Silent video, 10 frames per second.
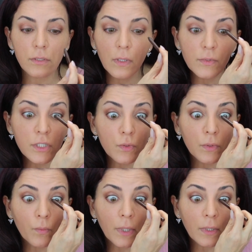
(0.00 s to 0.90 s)
So I'm just
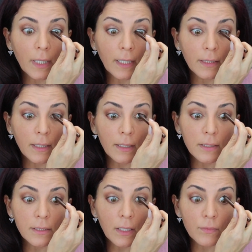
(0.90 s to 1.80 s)
doing the waterline.
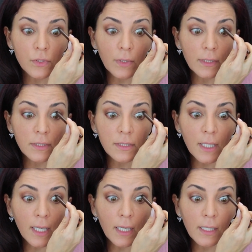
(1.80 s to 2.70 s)
As I was trying to
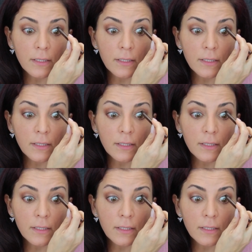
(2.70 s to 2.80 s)
say,